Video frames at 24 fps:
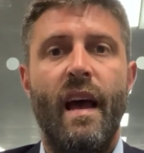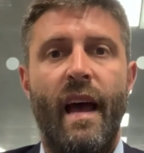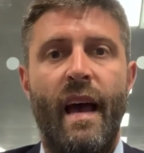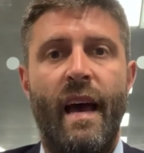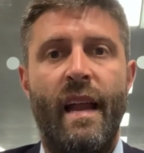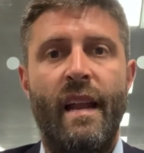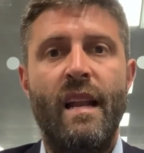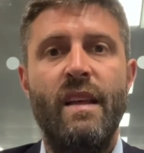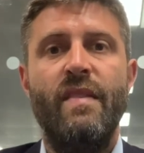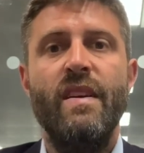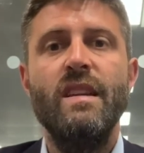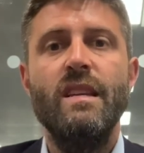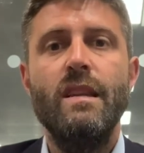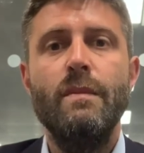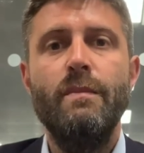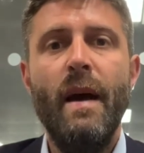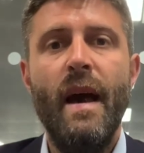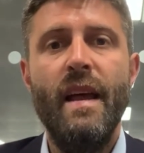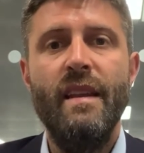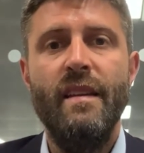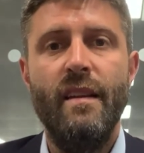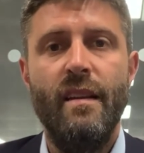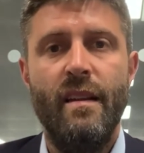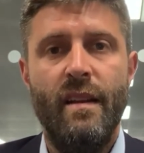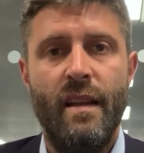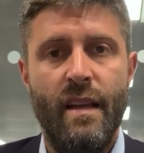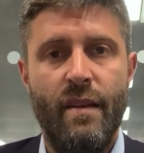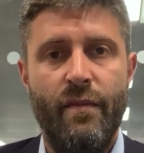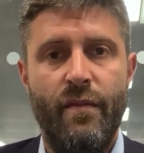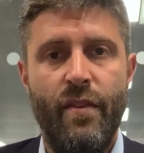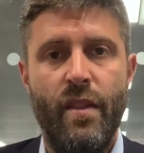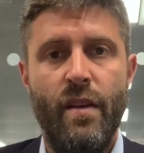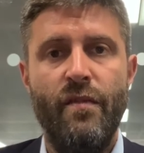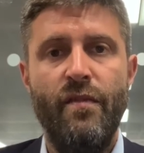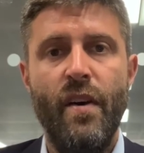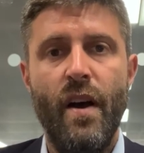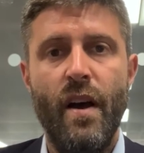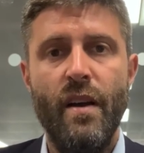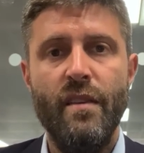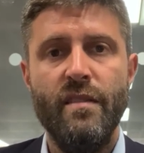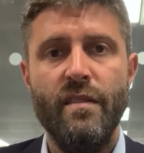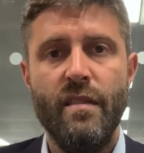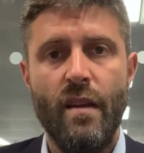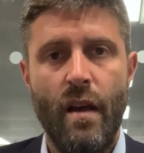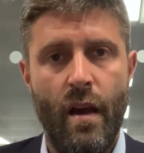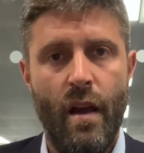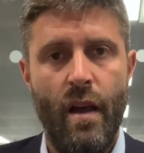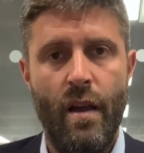and live independently for the
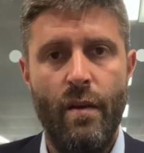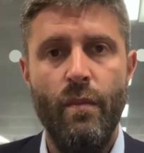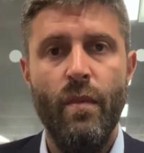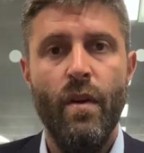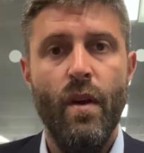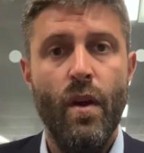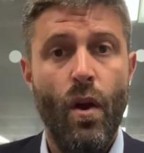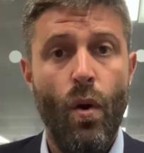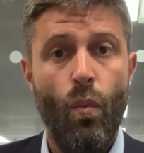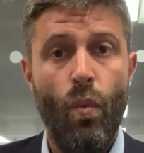first time